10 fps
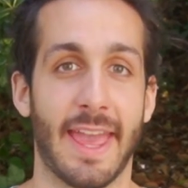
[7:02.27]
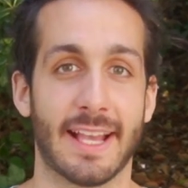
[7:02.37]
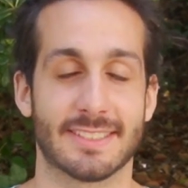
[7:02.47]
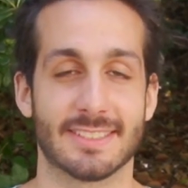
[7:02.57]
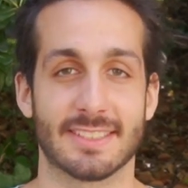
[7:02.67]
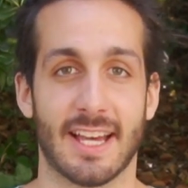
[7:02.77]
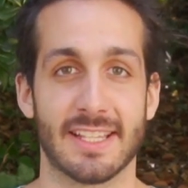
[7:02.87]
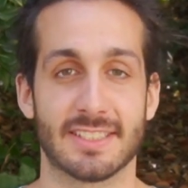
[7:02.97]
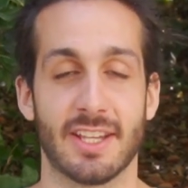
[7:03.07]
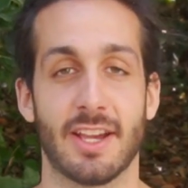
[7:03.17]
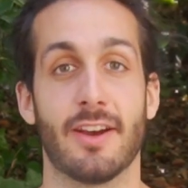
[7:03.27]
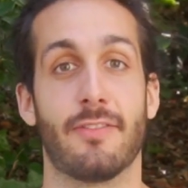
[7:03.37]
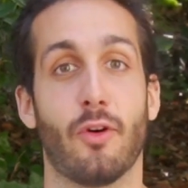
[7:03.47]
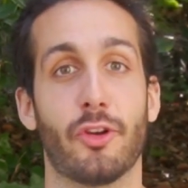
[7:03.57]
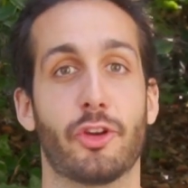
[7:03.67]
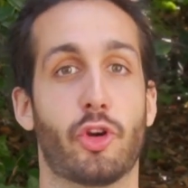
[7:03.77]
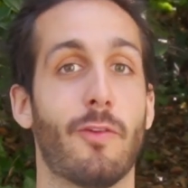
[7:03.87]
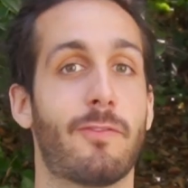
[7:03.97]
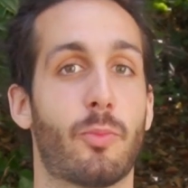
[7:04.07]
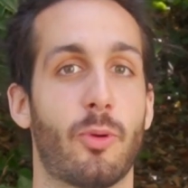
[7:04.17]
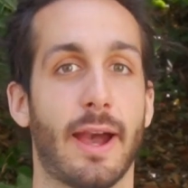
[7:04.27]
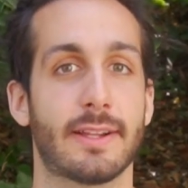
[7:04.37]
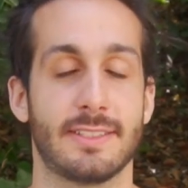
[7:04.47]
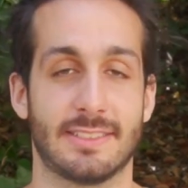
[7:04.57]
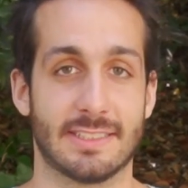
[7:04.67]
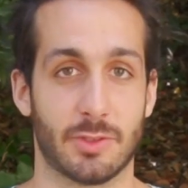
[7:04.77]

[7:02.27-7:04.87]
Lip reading: exercise for the Kung Fu practices,